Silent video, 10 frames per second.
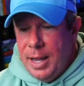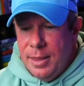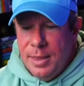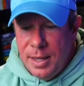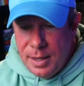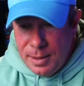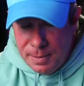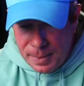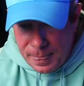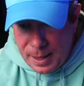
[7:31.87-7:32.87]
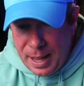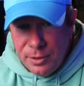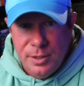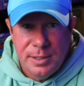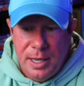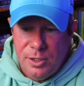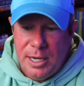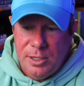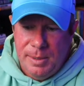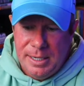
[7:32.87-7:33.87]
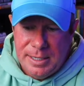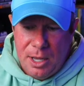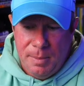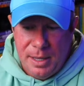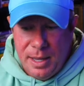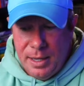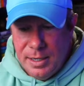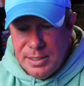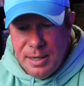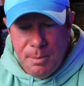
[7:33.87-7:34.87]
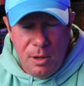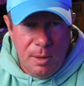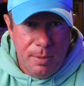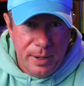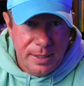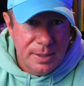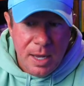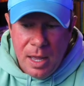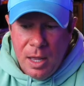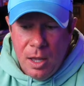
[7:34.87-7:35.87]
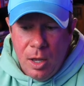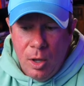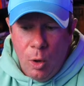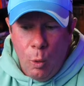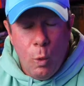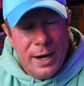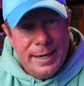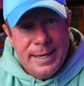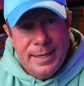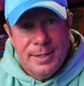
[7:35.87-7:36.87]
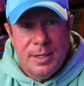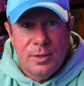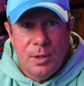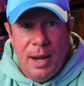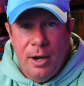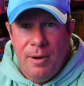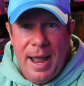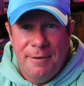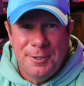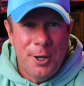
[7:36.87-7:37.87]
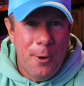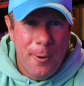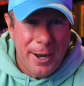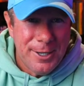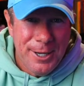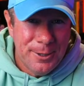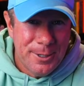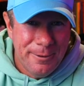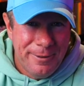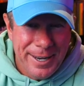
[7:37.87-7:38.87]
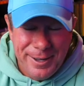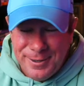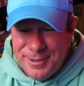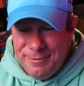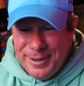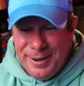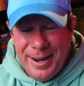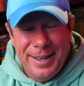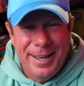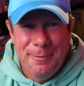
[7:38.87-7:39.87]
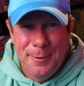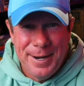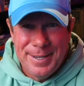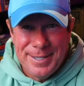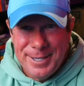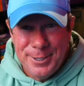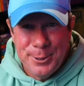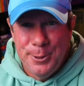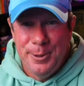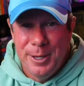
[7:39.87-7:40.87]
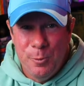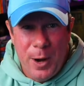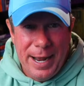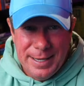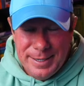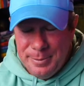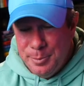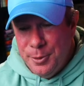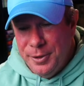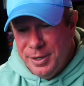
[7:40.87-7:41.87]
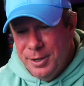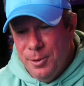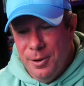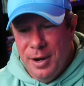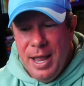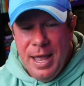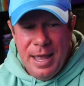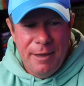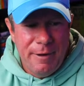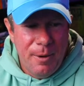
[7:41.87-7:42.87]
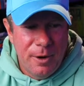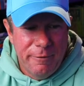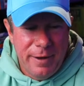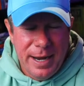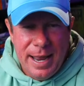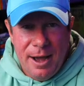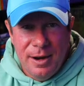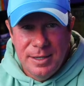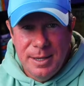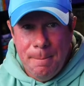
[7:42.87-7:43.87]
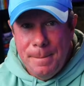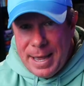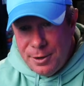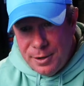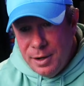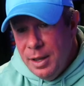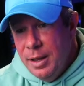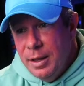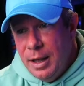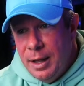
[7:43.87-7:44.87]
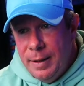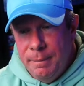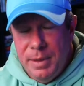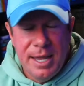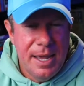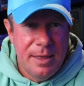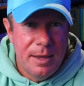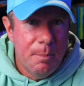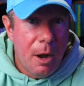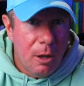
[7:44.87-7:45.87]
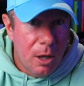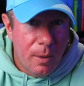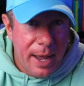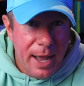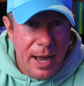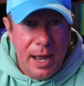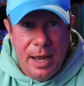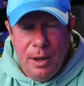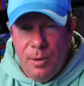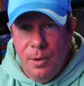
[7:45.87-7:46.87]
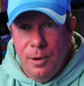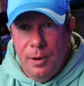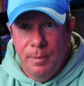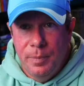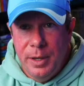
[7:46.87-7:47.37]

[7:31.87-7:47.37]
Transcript: And then I'll just let ChatGPT tell me like in 10 bullet points what it is, so I don't have to go watch YouTube videos to figure out like what is this tool and why is it important, or if I want to find out, is it better again than Polo AI or